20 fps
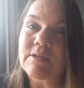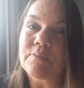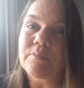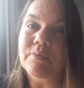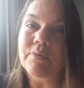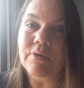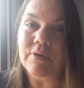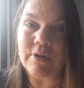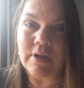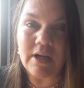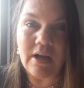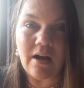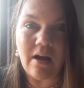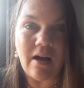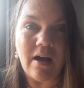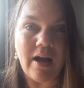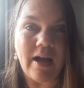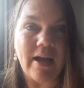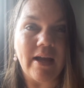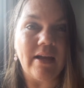is pretty
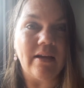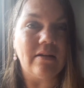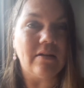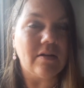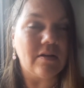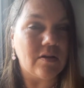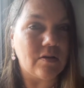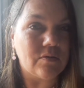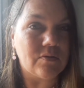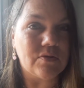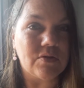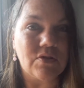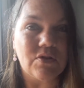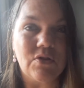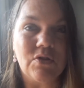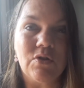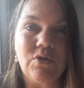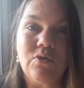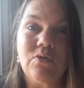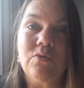high, close
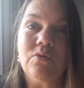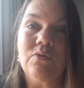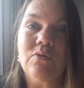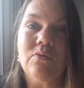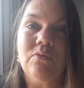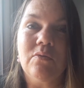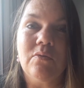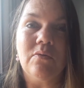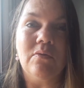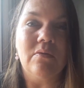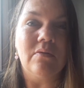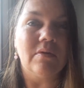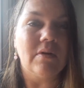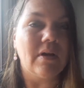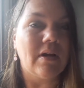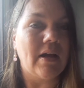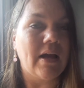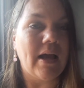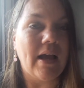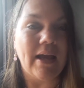to
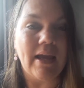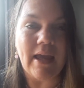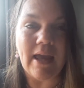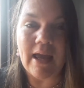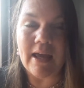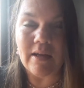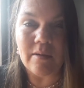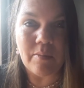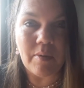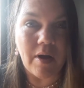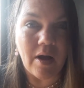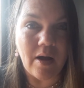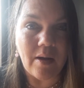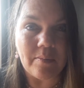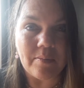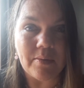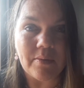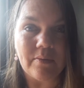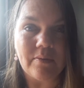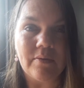a can of
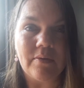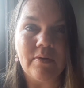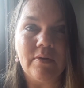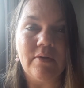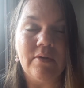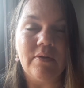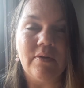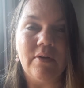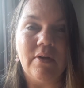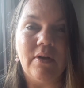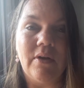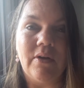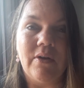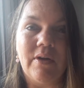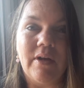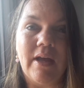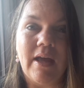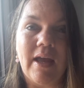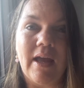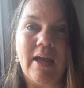pop.
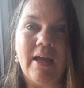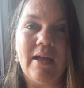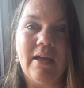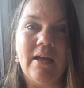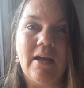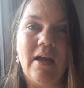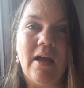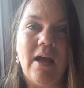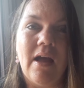Okay.